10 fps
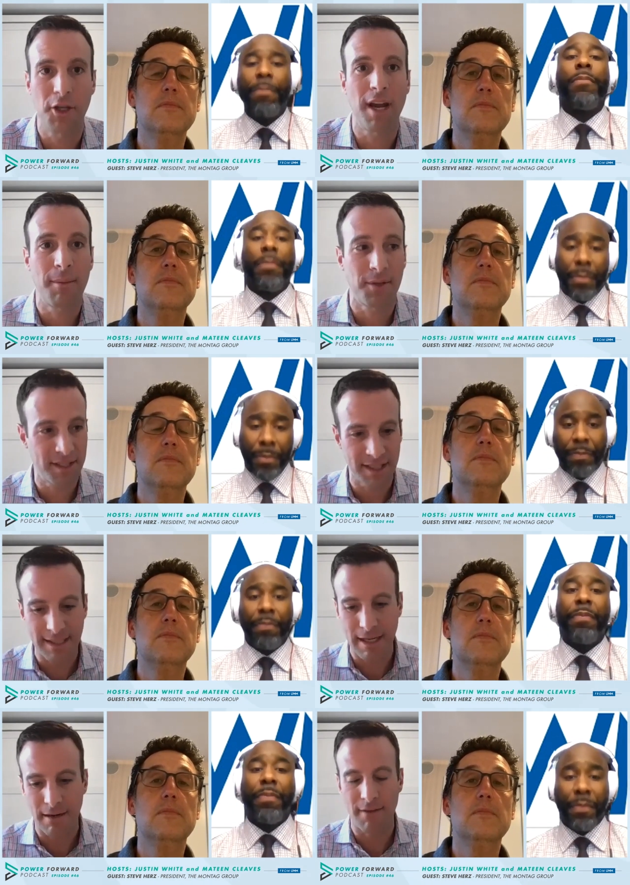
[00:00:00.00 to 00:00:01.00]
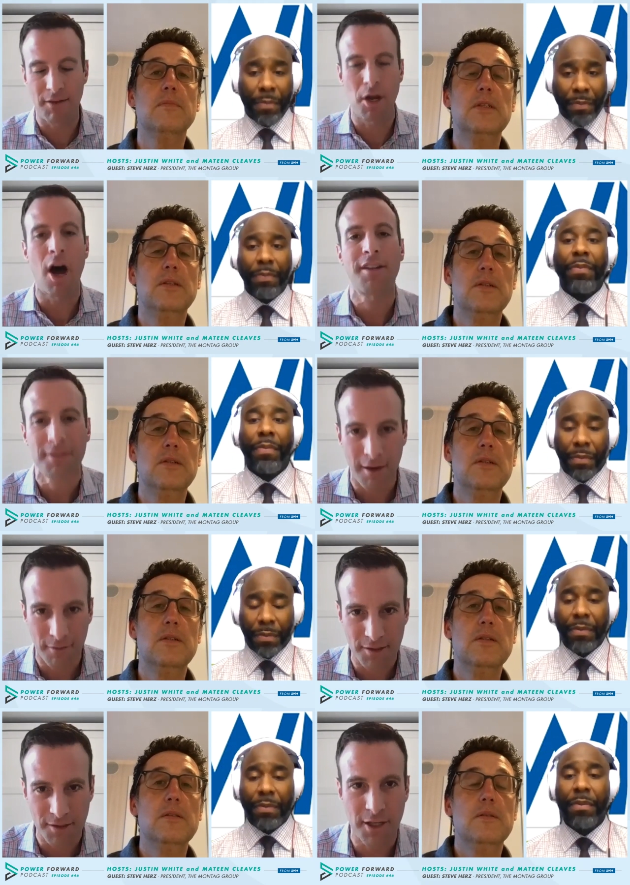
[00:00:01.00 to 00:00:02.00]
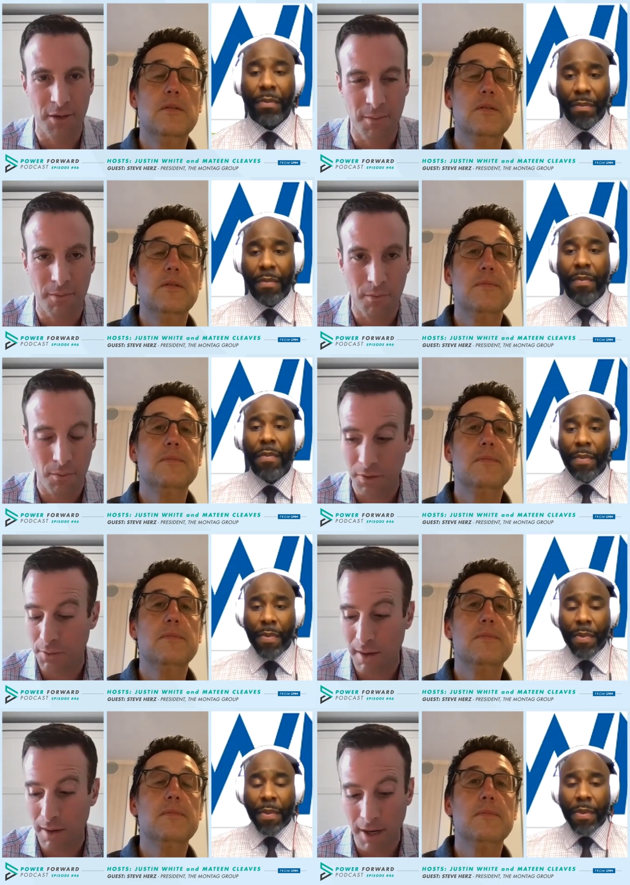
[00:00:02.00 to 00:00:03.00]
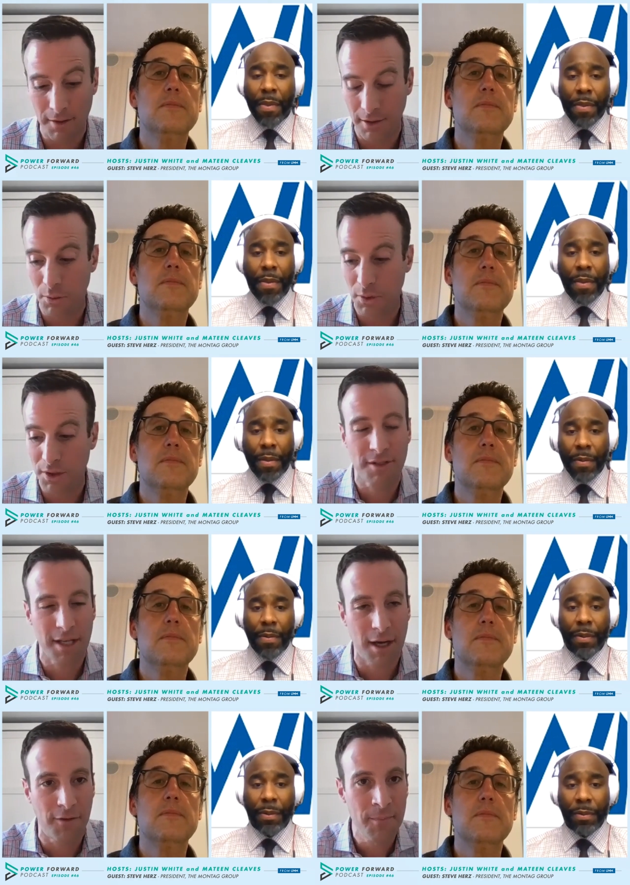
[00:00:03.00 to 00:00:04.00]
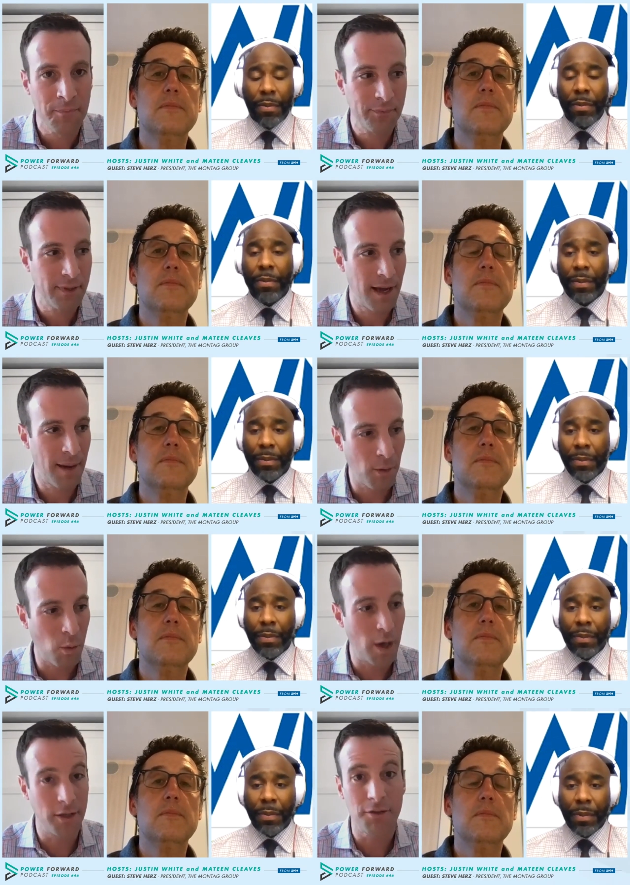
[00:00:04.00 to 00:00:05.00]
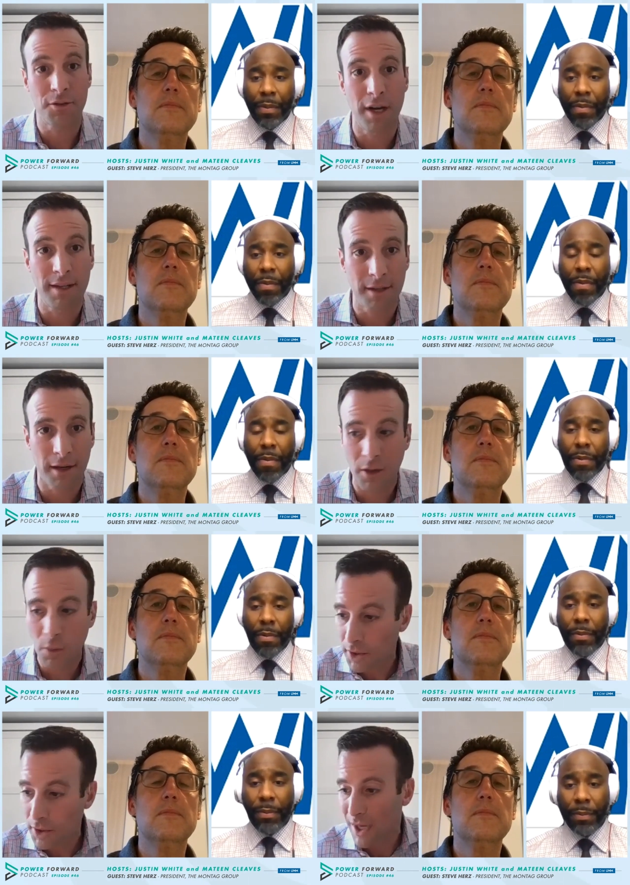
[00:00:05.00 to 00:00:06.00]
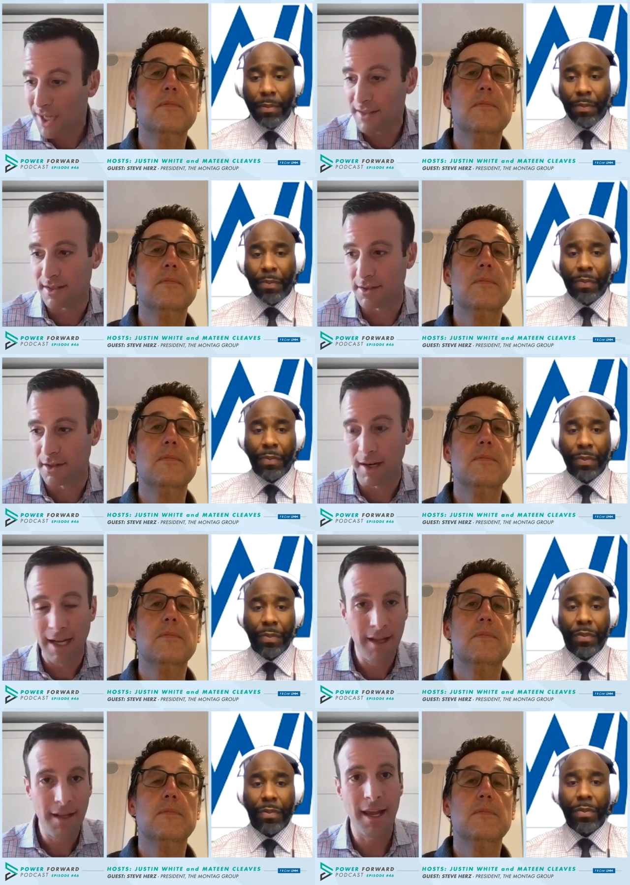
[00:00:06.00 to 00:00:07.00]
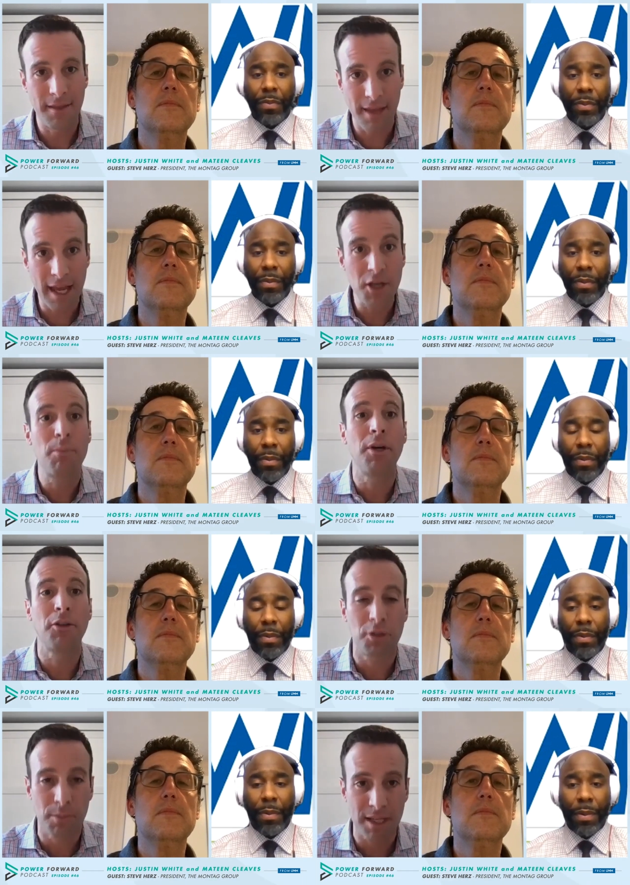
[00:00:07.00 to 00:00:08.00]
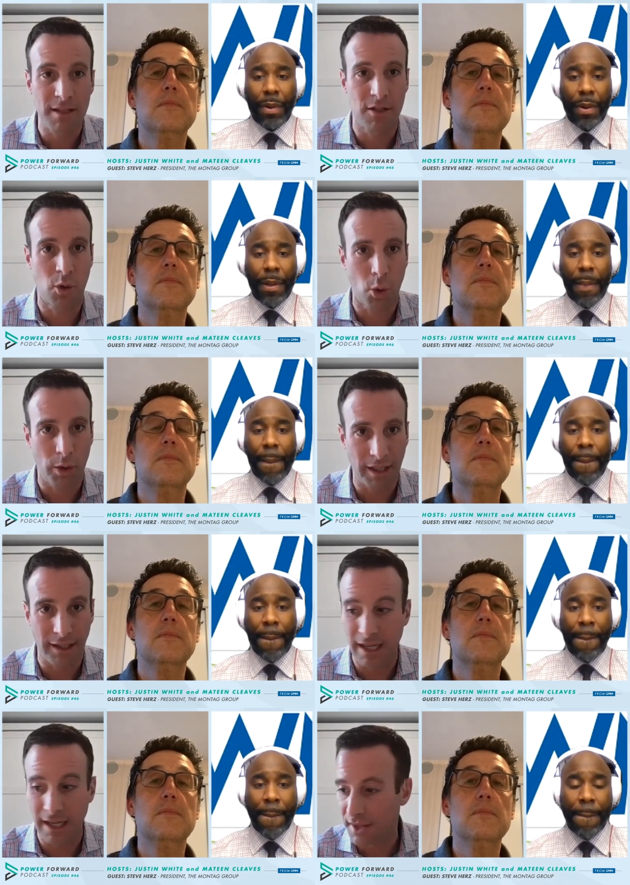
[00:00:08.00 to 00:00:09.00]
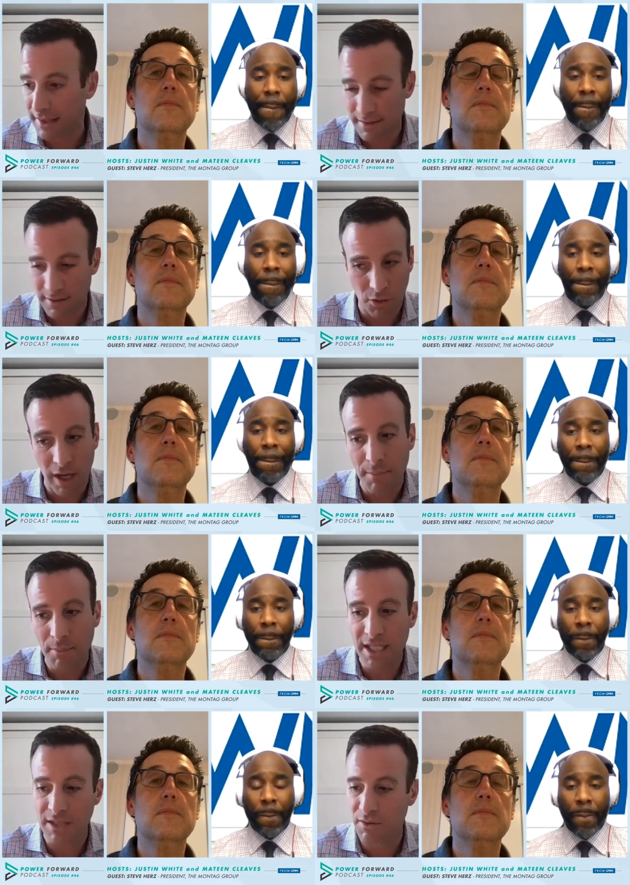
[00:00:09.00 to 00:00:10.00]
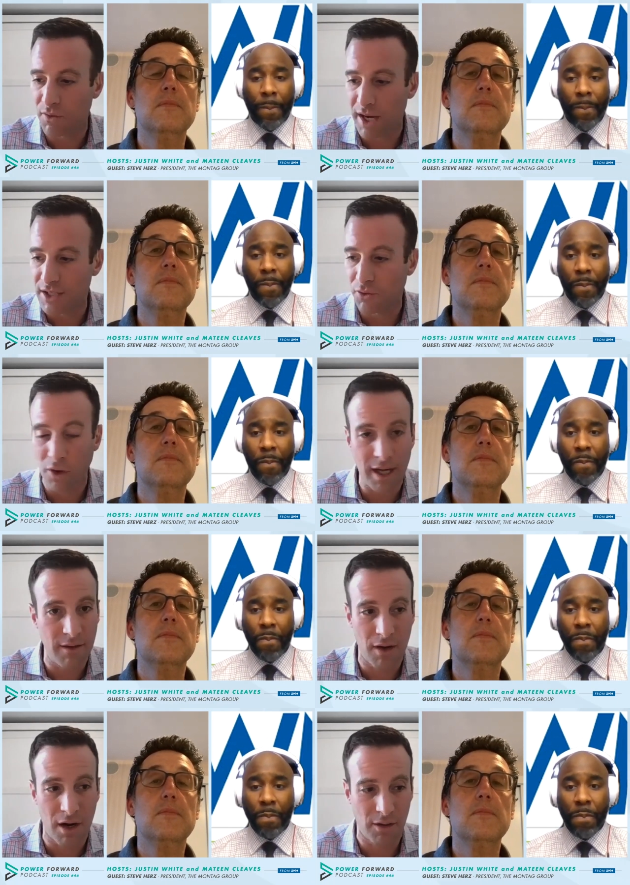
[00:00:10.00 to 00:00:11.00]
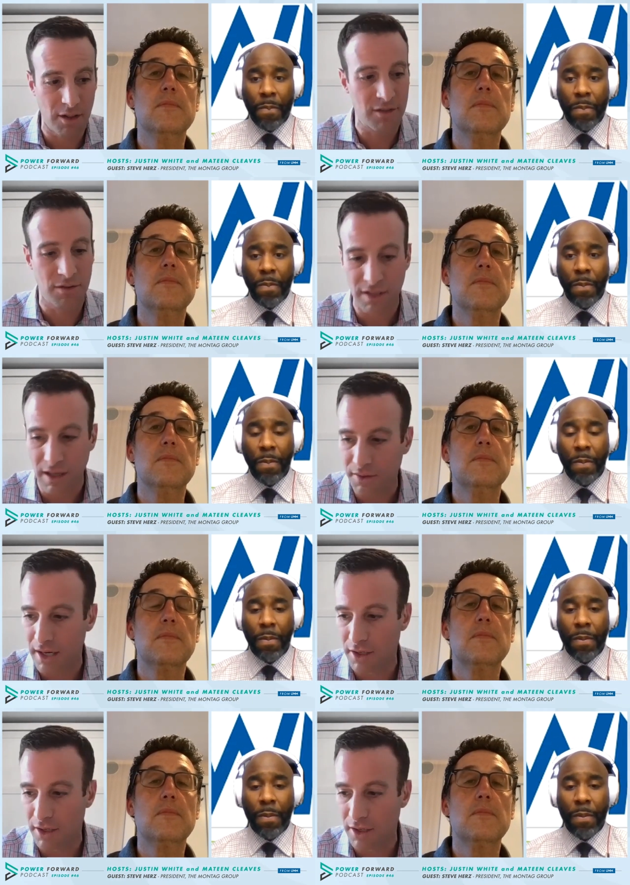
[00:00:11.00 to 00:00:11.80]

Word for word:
Speaker 1: You're able to sit down and have an honest conversation with yourself about what your strengths are and what your weaknesses are. And then you build your business accordingly. And I think that's a great piece of advice for any of our listeners out